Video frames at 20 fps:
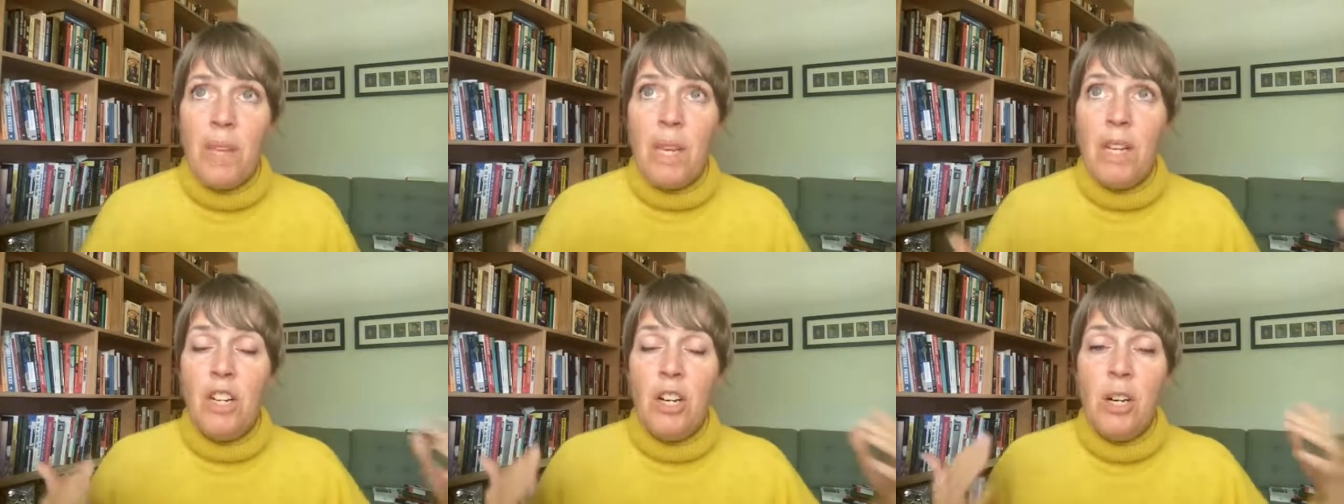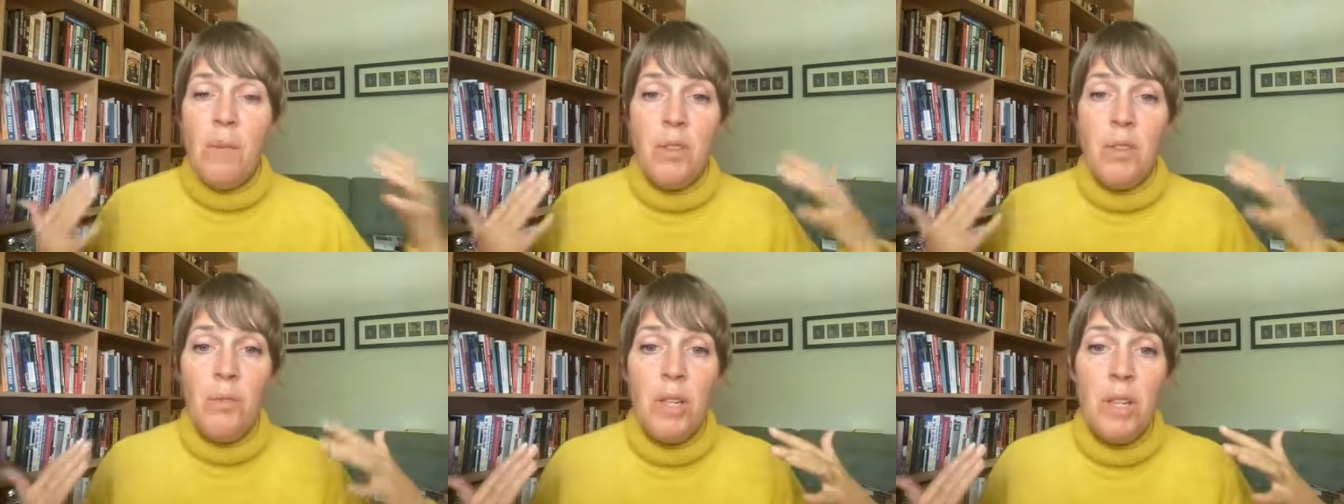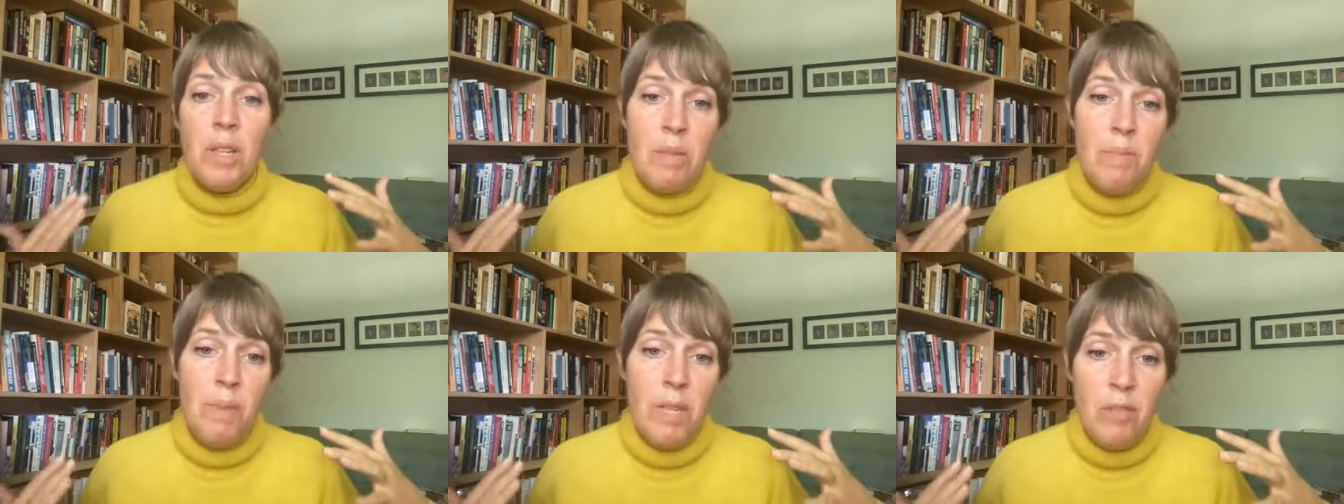In terms of
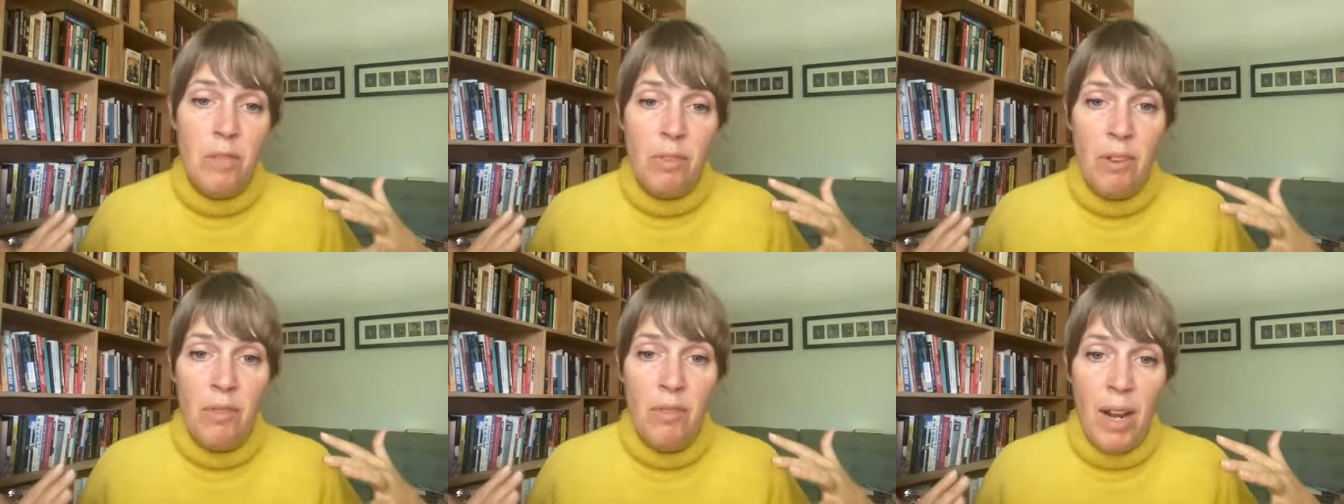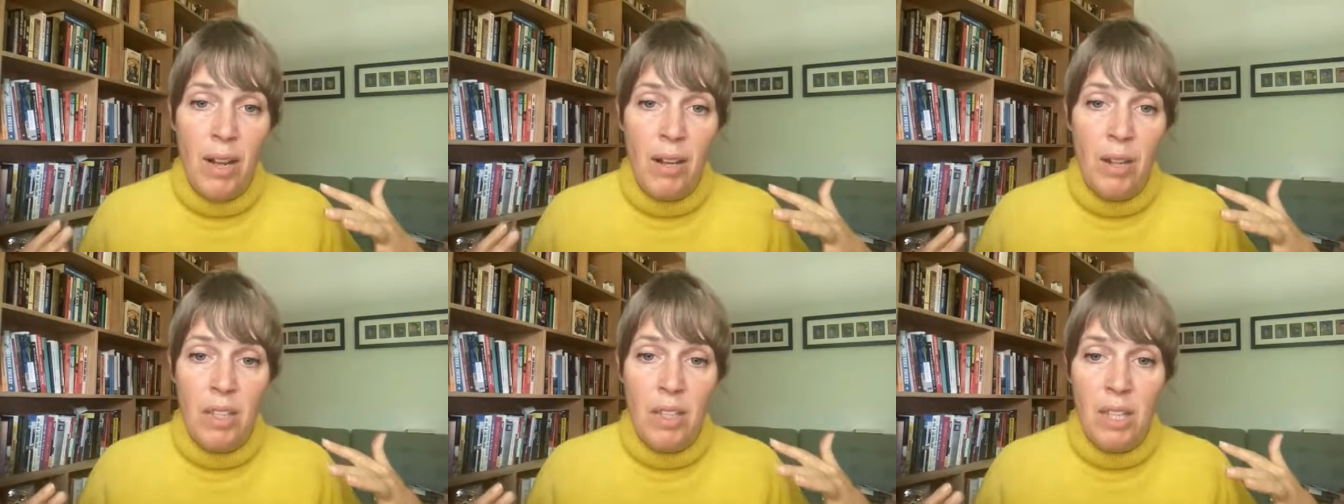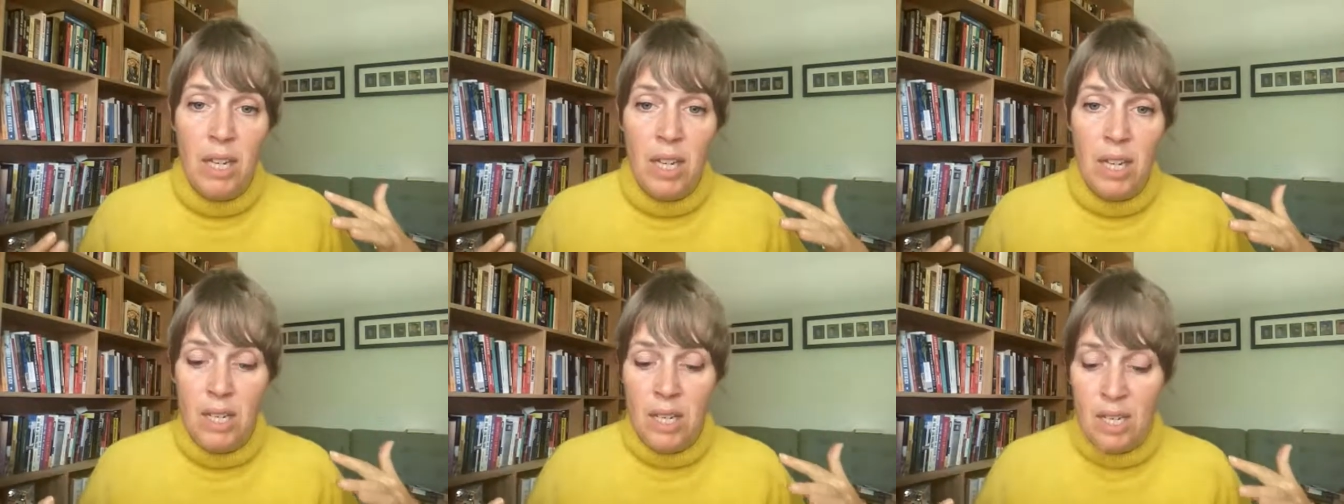what this means for
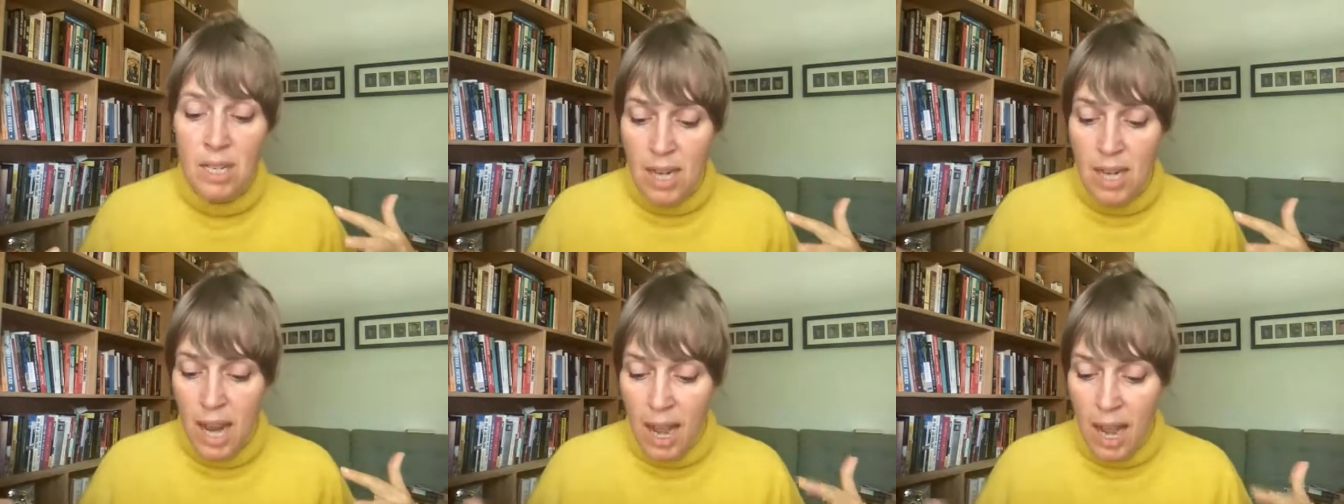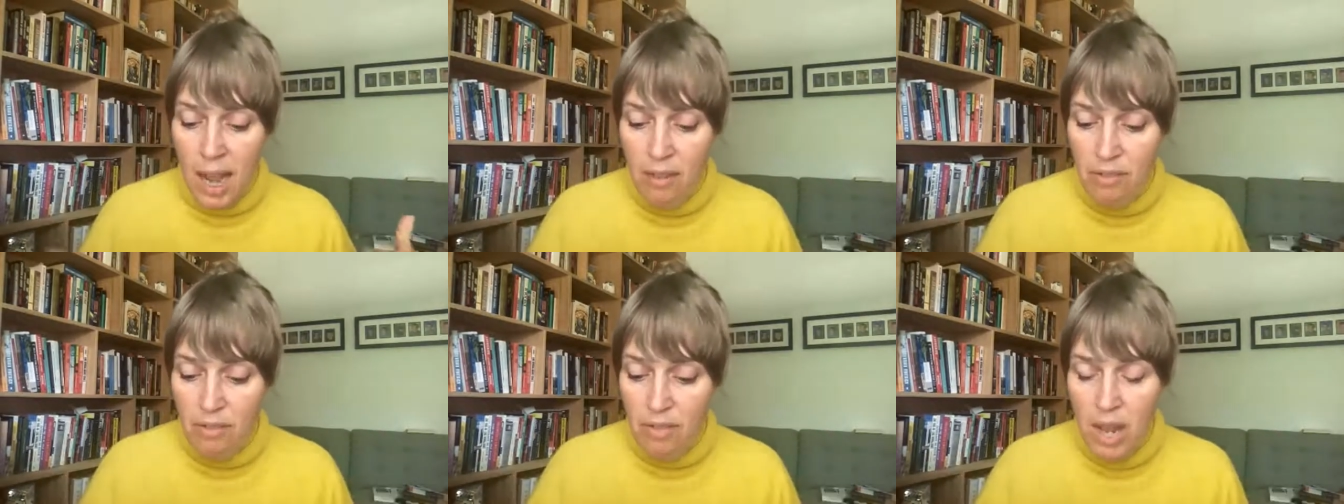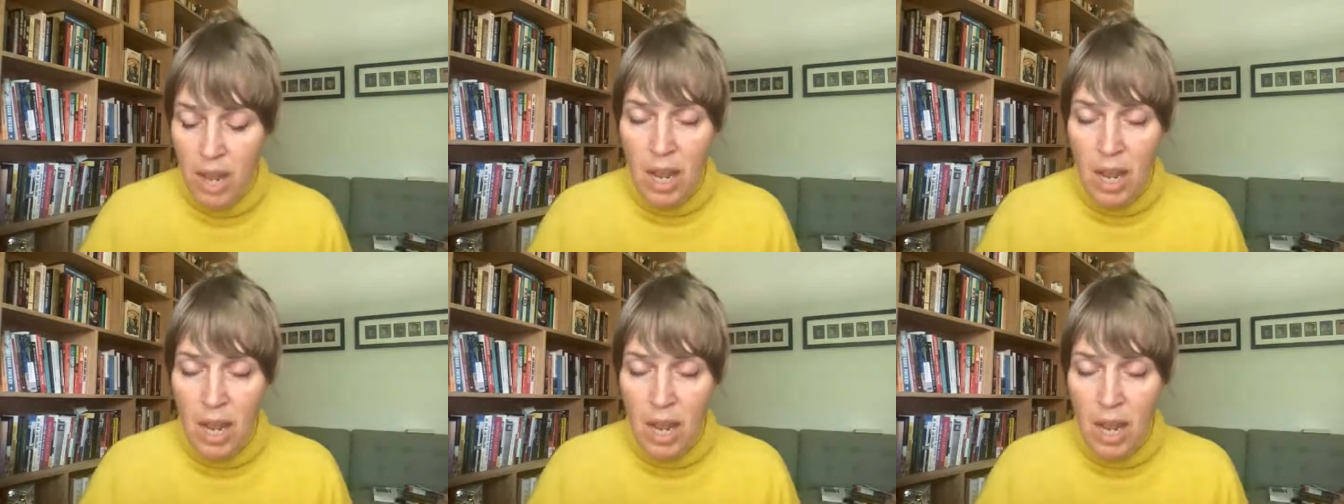faculty and staff,